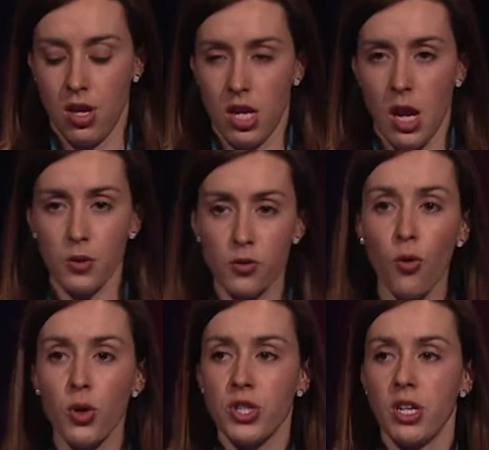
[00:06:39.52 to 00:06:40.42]
Now, I was
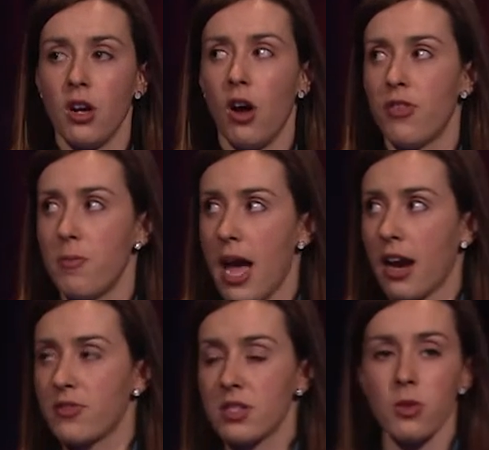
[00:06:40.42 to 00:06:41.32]
fortunate off the
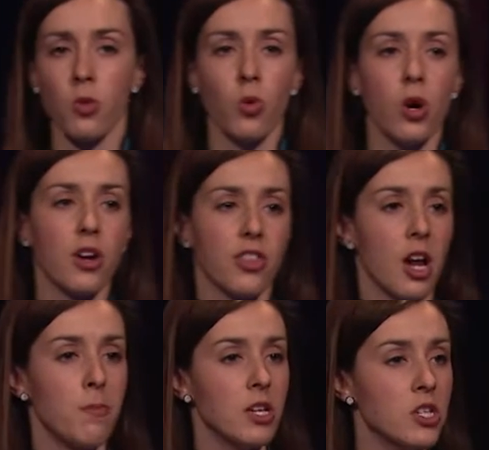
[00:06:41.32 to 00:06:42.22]
back of some of the work that
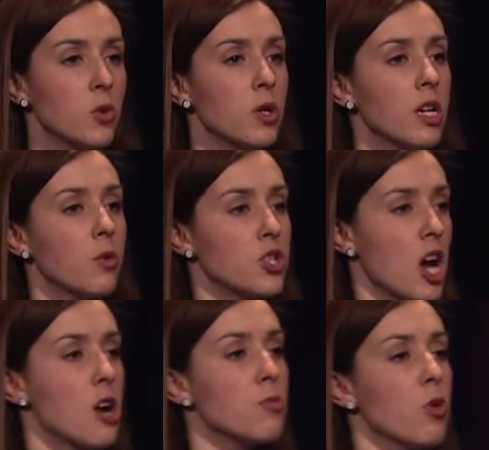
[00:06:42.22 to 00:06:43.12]
I'd been doing with
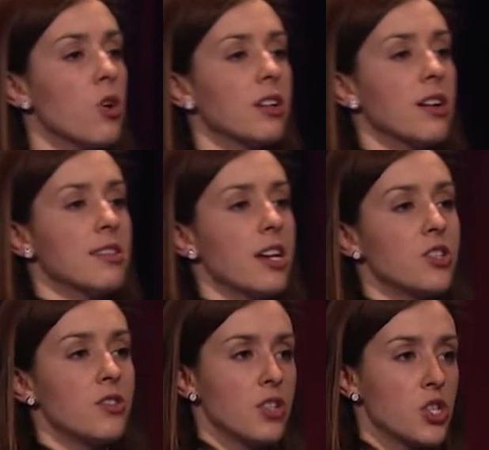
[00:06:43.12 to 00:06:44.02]
charitable
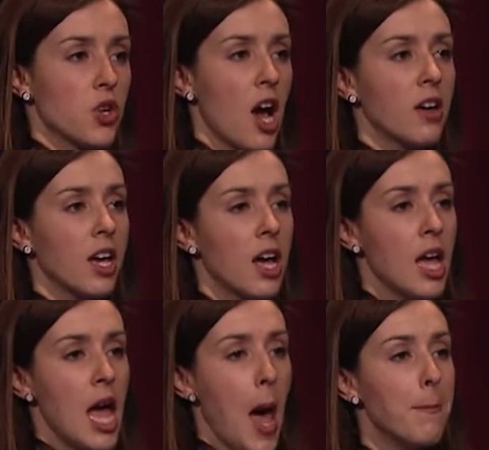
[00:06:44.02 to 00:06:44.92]
organisations in Australia
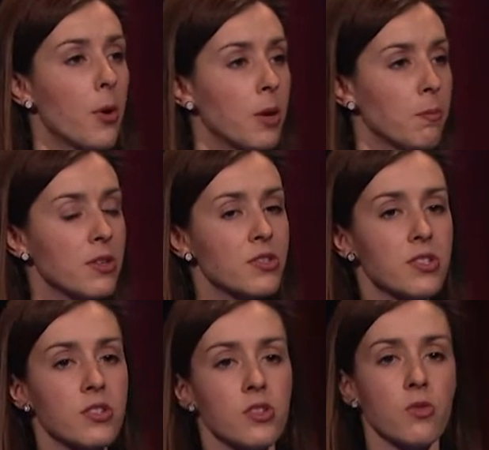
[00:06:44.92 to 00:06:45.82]
and building
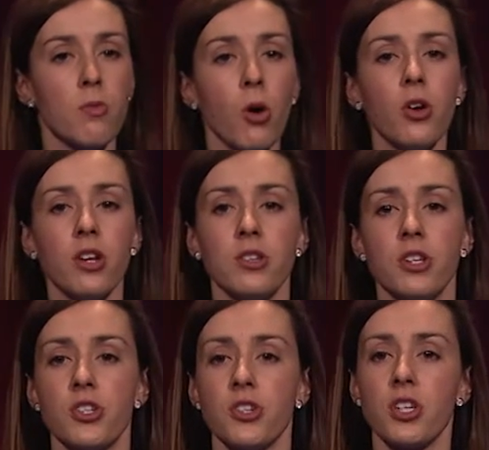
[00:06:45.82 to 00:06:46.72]
businesses in remote
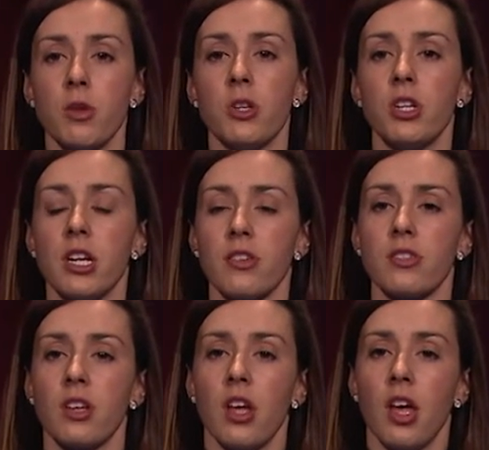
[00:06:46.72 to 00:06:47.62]
Indigenous
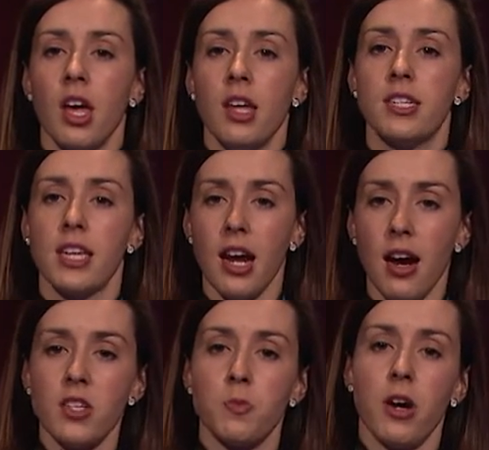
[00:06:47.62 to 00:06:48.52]
communities to get
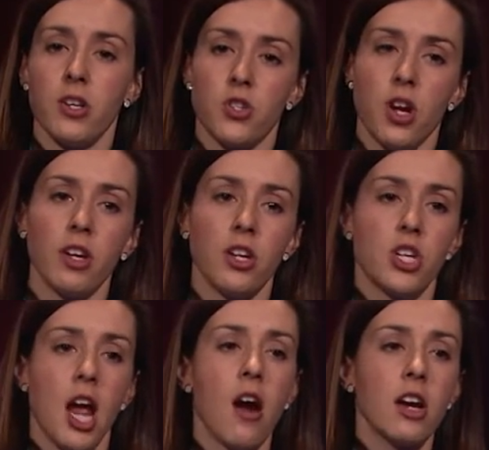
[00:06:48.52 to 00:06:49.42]
asked by an Australian
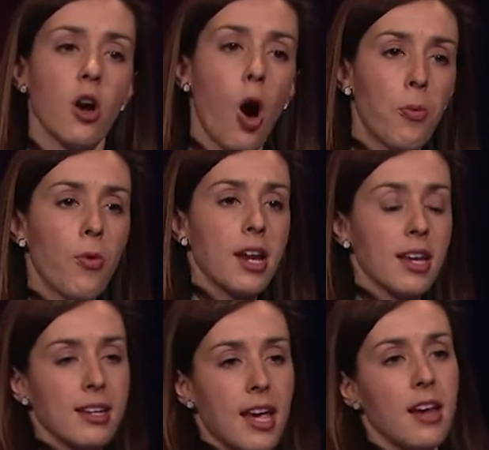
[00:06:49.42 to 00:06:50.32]
charity operating
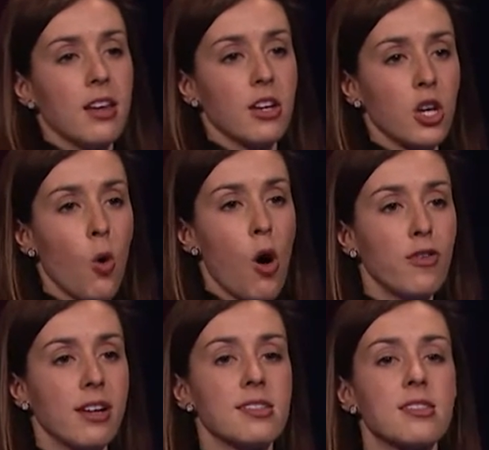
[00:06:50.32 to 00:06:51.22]
in Kenya to go over
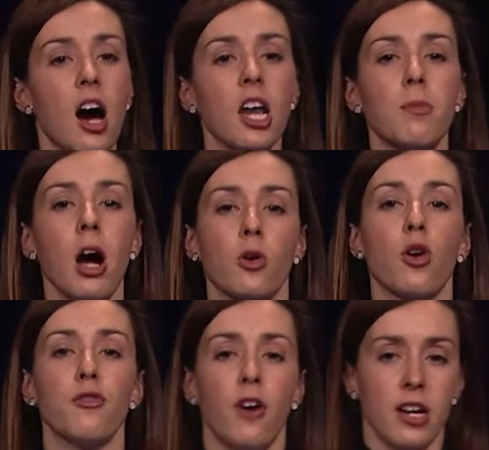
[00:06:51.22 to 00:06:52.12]
and start a
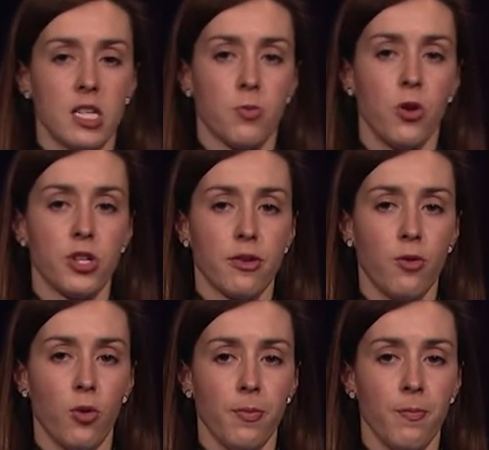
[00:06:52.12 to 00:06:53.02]
microfinance project
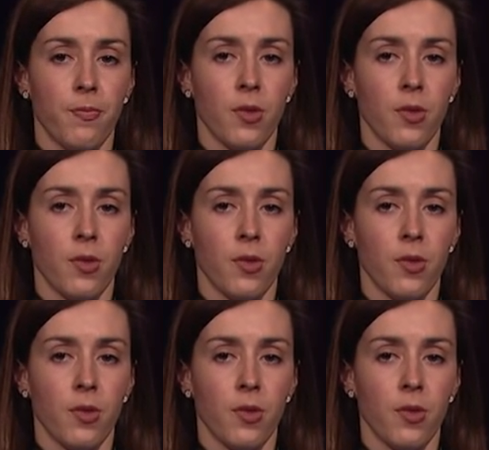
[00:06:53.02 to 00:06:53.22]
for them.